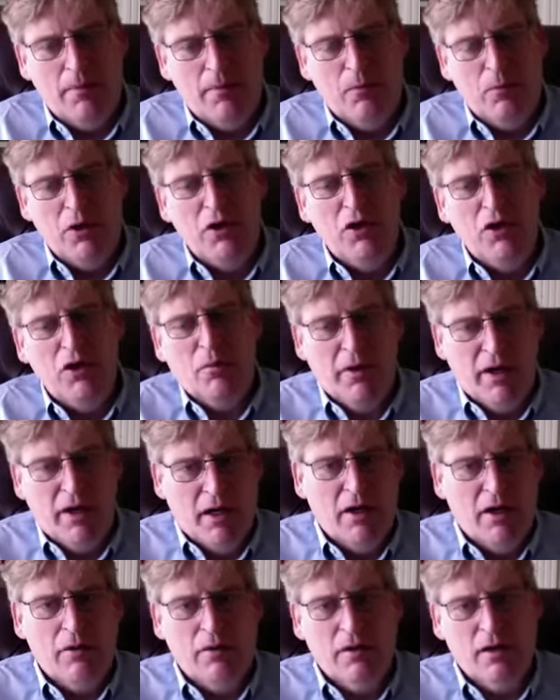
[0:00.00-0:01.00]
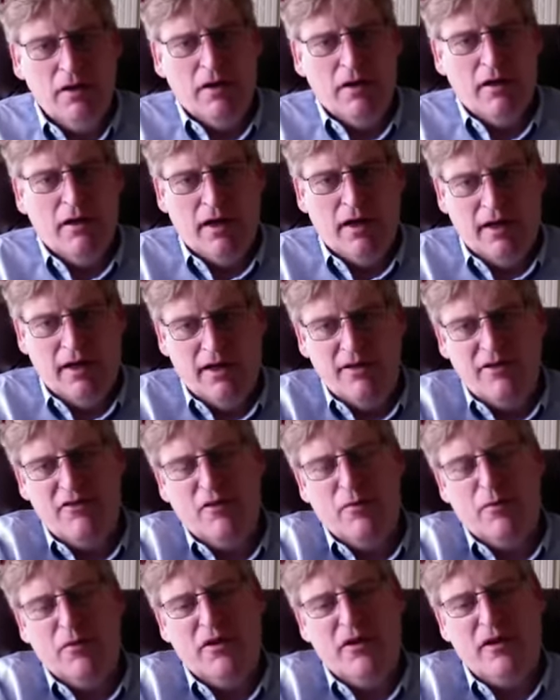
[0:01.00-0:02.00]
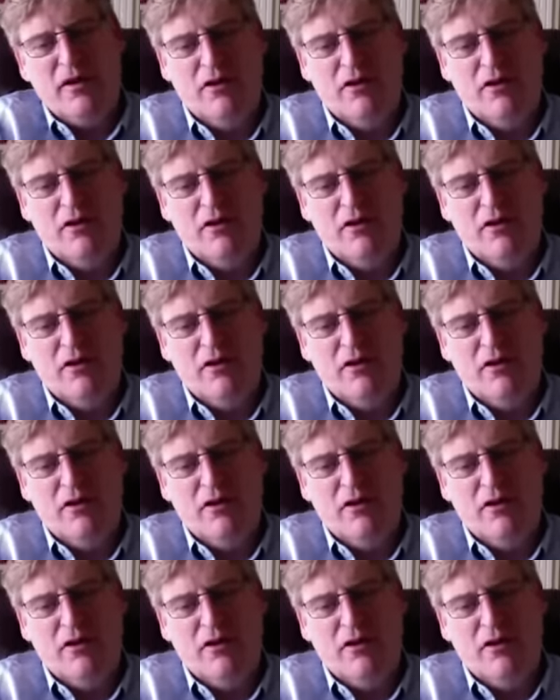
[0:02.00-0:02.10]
When you compare against some of the